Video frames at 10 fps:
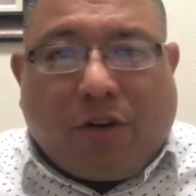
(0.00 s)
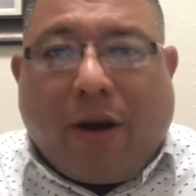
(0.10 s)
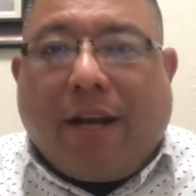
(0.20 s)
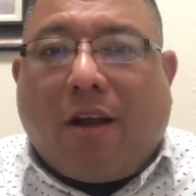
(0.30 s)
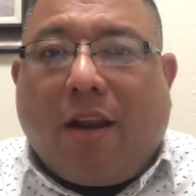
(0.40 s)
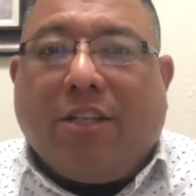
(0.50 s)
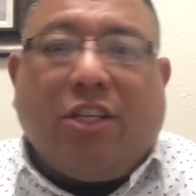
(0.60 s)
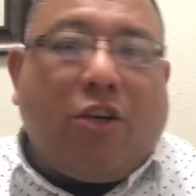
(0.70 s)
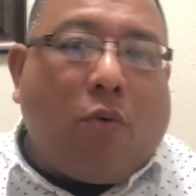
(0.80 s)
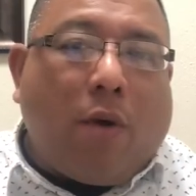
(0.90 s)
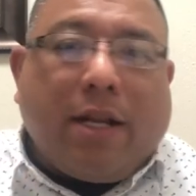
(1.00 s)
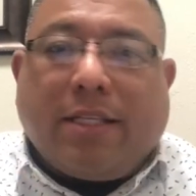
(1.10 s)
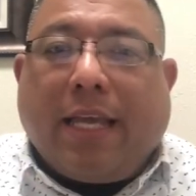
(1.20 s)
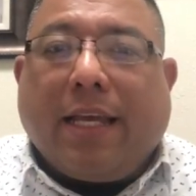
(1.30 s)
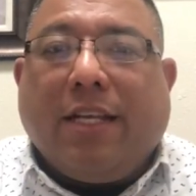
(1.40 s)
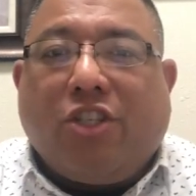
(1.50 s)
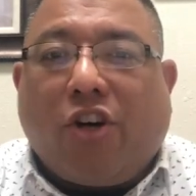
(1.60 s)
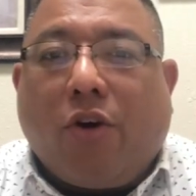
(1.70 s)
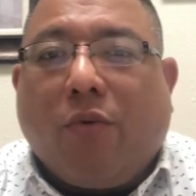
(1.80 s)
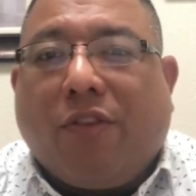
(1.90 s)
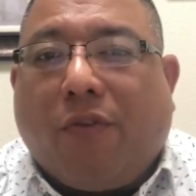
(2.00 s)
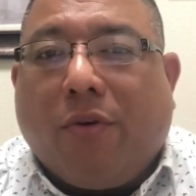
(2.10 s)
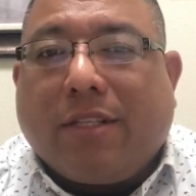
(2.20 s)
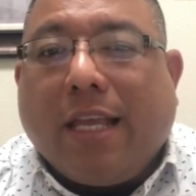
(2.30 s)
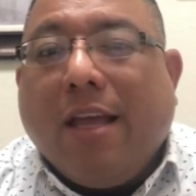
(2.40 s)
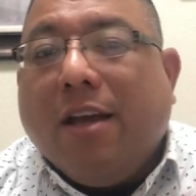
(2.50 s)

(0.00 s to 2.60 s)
great knowledge, and you want to take it and share it with folks.